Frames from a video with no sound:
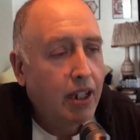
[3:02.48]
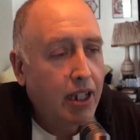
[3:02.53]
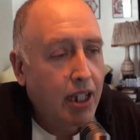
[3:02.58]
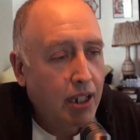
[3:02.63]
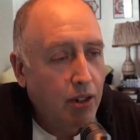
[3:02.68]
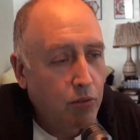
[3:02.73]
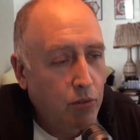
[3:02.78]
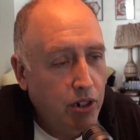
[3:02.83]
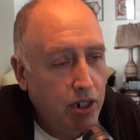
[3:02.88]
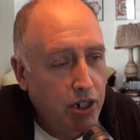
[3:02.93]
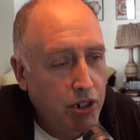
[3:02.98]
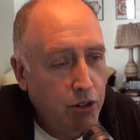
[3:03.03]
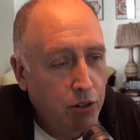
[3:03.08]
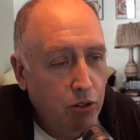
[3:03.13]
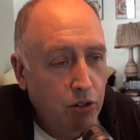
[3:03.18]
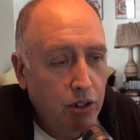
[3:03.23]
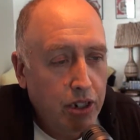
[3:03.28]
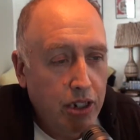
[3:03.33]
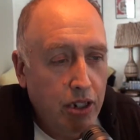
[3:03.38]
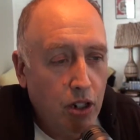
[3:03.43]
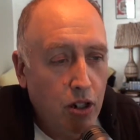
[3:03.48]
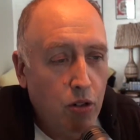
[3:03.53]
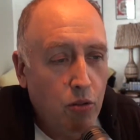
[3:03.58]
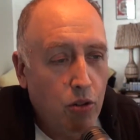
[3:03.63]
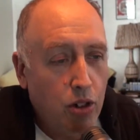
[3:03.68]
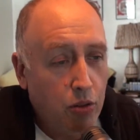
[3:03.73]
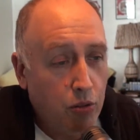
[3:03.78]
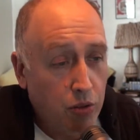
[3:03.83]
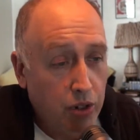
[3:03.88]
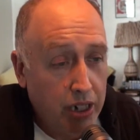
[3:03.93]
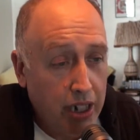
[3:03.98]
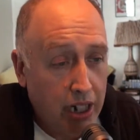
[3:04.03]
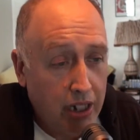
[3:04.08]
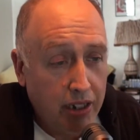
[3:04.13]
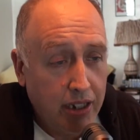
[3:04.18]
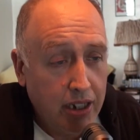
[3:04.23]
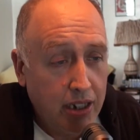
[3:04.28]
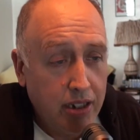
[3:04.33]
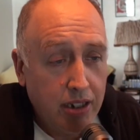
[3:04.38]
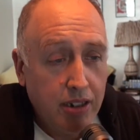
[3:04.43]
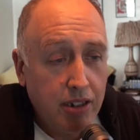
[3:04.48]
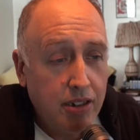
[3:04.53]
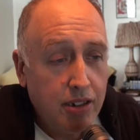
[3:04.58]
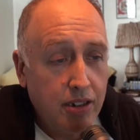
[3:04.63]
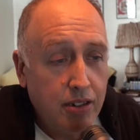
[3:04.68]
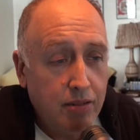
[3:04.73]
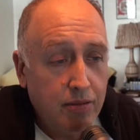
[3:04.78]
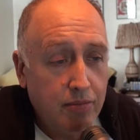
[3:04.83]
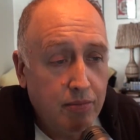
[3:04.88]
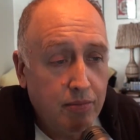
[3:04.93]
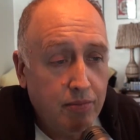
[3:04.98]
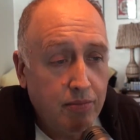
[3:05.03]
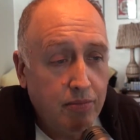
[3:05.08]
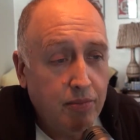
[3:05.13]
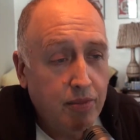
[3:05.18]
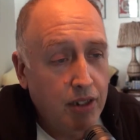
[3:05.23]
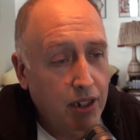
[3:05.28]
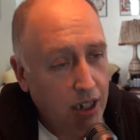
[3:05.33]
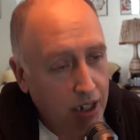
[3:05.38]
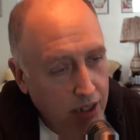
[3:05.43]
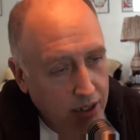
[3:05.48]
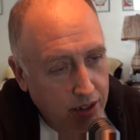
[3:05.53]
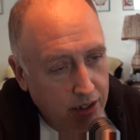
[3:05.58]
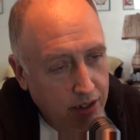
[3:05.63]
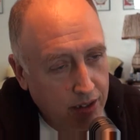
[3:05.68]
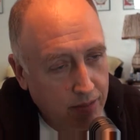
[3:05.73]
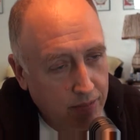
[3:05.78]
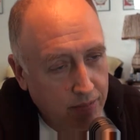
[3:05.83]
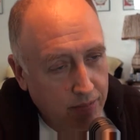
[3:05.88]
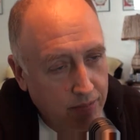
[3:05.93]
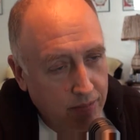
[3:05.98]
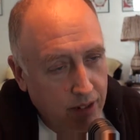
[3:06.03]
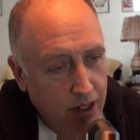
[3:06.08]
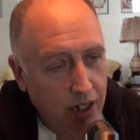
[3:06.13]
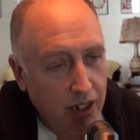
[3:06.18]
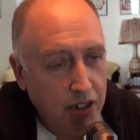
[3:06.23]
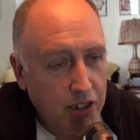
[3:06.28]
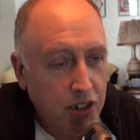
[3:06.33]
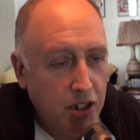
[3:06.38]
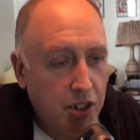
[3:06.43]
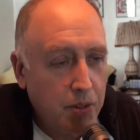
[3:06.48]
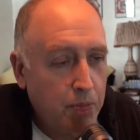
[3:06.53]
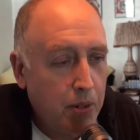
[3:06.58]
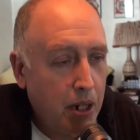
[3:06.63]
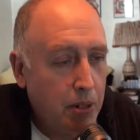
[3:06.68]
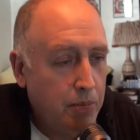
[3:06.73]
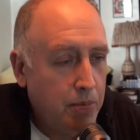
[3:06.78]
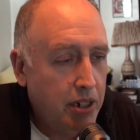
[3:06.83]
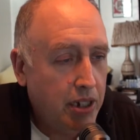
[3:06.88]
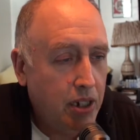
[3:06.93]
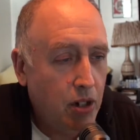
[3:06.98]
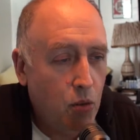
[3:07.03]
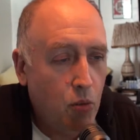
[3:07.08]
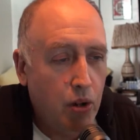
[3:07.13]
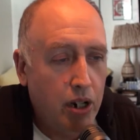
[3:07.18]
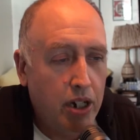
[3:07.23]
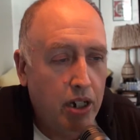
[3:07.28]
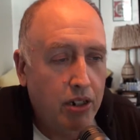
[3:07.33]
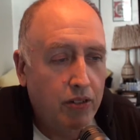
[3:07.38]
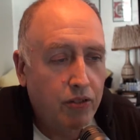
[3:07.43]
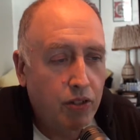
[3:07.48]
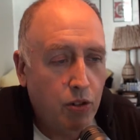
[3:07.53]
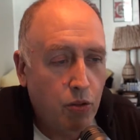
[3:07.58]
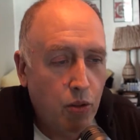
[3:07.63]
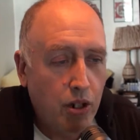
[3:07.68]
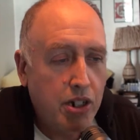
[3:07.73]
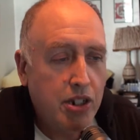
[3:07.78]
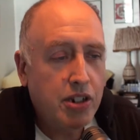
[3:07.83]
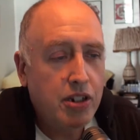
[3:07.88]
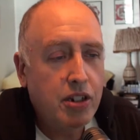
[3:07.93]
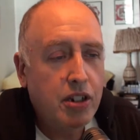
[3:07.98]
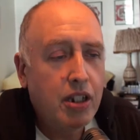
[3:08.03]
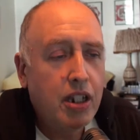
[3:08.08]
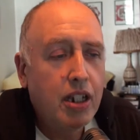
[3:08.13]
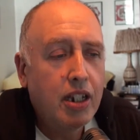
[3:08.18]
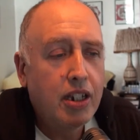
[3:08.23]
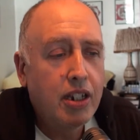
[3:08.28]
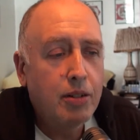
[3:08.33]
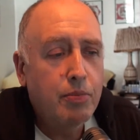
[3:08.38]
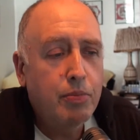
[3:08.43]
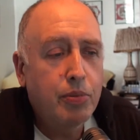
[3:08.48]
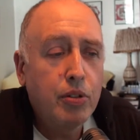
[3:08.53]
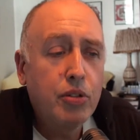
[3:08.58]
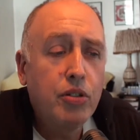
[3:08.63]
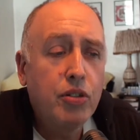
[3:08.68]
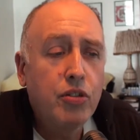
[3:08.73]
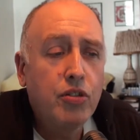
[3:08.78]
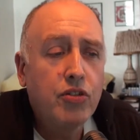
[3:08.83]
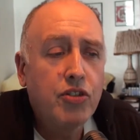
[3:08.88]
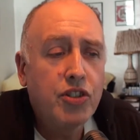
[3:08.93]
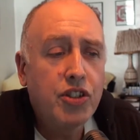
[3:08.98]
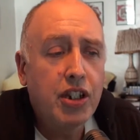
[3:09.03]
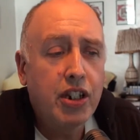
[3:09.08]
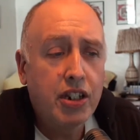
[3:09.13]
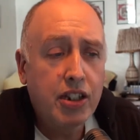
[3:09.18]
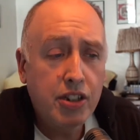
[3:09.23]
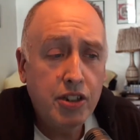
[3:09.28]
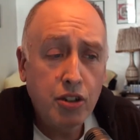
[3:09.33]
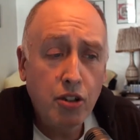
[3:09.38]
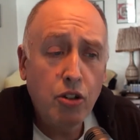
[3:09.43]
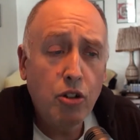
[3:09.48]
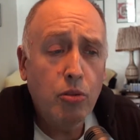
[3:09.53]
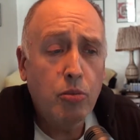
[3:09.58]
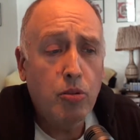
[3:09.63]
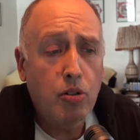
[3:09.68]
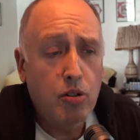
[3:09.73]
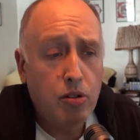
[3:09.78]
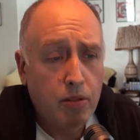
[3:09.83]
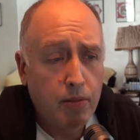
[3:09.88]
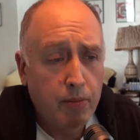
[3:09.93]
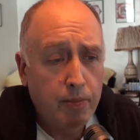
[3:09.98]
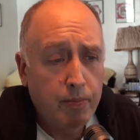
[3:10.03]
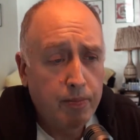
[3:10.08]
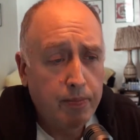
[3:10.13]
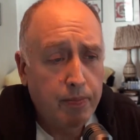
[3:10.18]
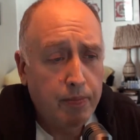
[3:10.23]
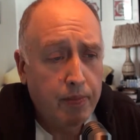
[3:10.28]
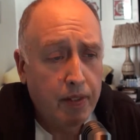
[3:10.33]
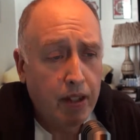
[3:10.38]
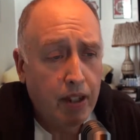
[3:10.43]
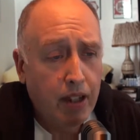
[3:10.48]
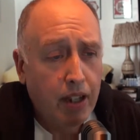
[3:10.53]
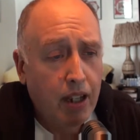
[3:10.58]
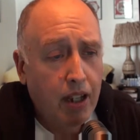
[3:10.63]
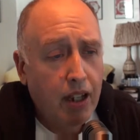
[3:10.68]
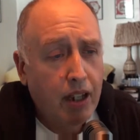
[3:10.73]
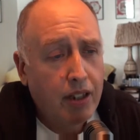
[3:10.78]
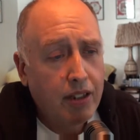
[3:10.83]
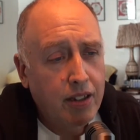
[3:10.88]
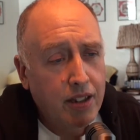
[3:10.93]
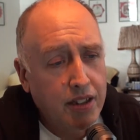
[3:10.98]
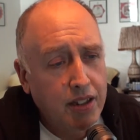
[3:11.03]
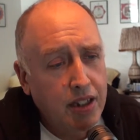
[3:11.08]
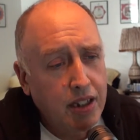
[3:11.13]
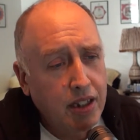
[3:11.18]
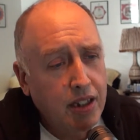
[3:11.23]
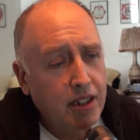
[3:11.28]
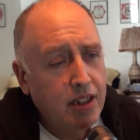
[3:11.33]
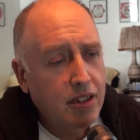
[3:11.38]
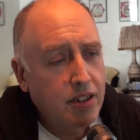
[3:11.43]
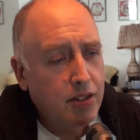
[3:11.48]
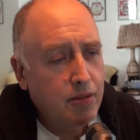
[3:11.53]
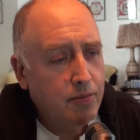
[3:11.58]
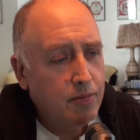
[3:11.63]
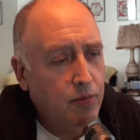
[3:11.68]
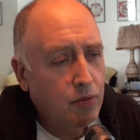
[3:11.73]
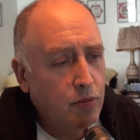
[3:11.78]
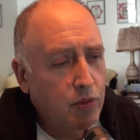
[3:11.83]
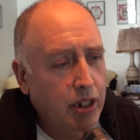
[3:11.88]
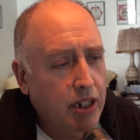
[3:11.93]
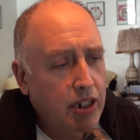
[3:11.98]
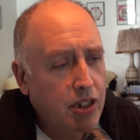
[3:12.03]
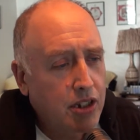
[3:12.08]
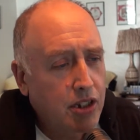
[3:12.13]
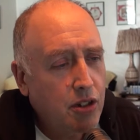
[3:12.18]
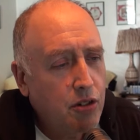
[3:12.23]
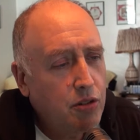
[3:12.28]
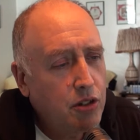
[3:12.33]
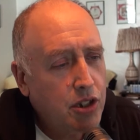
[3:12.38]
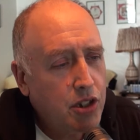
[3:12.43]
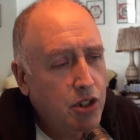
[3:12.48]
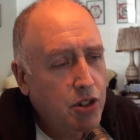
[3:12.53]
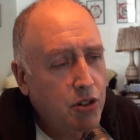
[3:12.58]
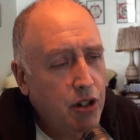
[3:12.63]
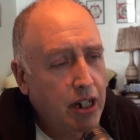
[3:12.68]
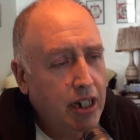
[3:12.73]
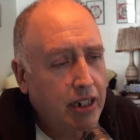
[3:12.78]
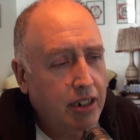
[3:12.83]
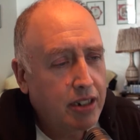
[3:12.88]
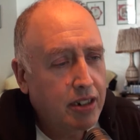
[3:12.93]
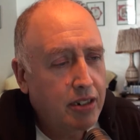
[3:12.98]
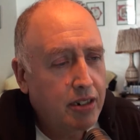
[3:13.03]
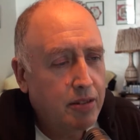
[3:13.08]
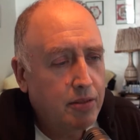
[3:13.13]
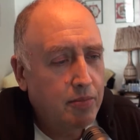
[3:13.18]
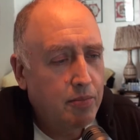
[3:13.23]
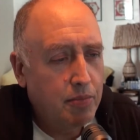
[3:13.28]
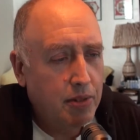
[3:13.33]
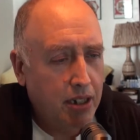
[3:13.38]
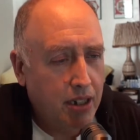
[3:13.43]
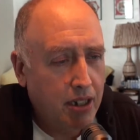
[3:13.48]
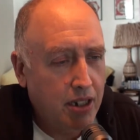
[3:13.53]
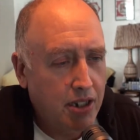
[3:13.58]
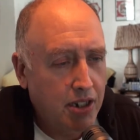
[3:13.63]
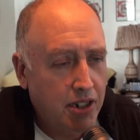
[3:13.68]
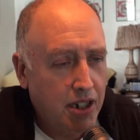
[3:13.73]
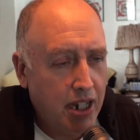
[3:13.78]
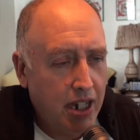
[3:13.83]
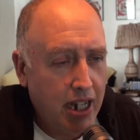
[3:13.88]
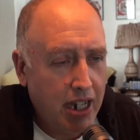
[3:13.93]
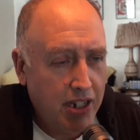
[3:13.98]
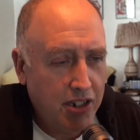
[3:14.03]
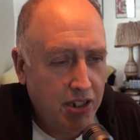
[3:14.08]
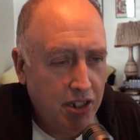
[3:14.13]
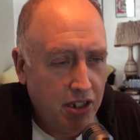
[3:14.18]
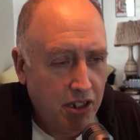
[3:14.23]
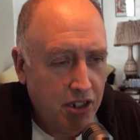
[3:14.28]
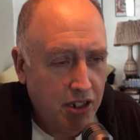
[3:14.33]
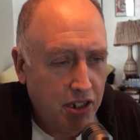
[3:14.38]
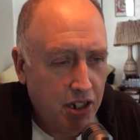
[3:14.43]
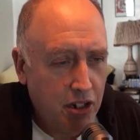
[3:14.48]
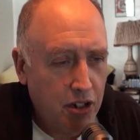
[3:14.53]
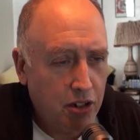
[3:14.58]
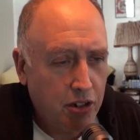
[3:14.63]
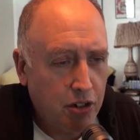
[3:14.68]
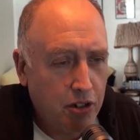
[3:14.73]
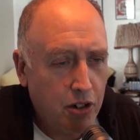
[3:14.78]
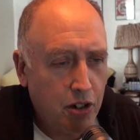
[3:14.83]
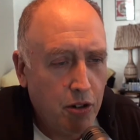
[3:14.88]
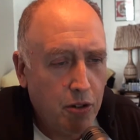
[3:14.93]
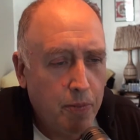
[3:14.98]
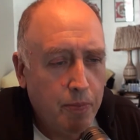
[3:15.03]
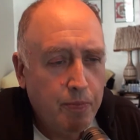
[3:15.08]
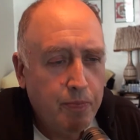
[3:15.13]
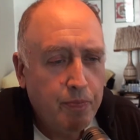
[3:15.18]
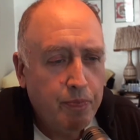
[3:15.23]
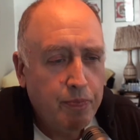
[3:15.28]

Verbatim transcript: Can we truly know what reality is? Yes. Just by being aware of the question, it proves that it is knowable. The thing is, we get so distracted because, as in the scarecrow,